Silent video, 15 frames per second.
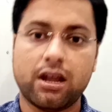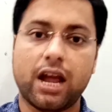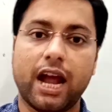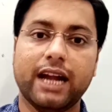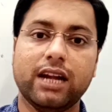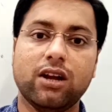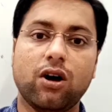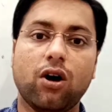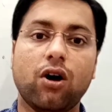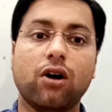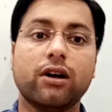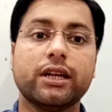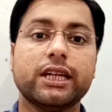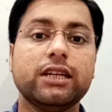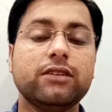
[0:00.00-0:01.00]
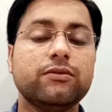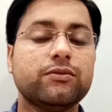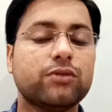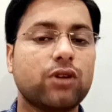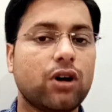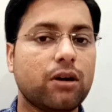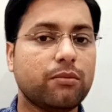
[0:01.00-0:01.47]
and organ
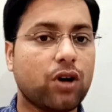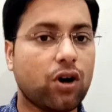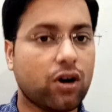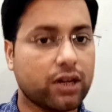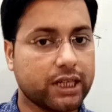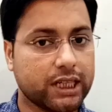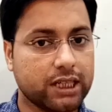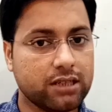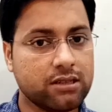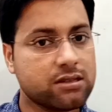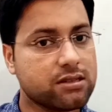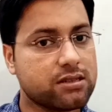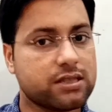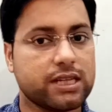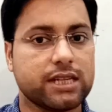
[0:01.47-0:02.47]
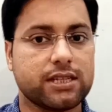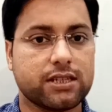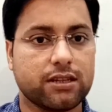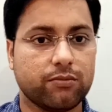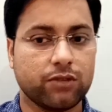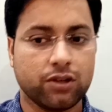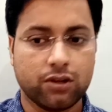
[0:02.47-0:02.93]
form organ
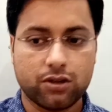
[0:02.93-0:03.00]
system.